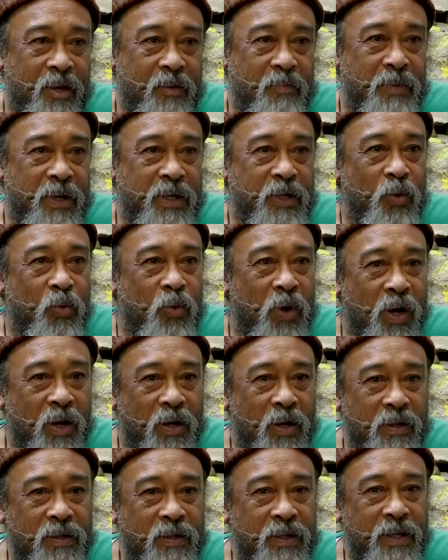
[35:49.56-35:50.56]
but the
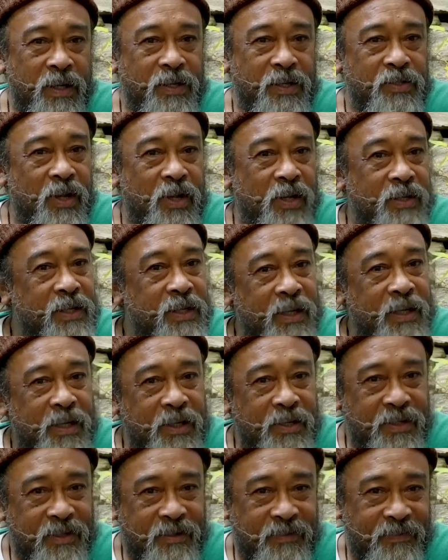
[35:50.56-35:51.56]
world is not in
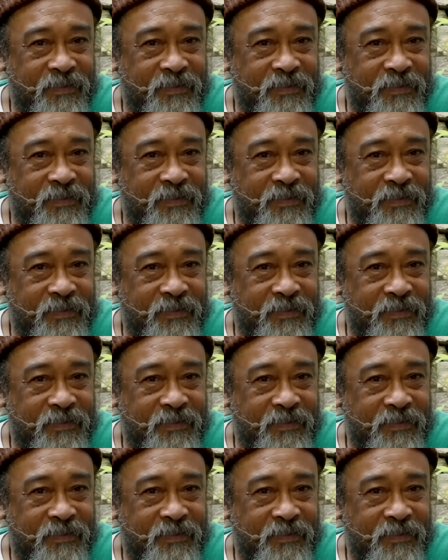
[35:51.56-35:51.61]
it.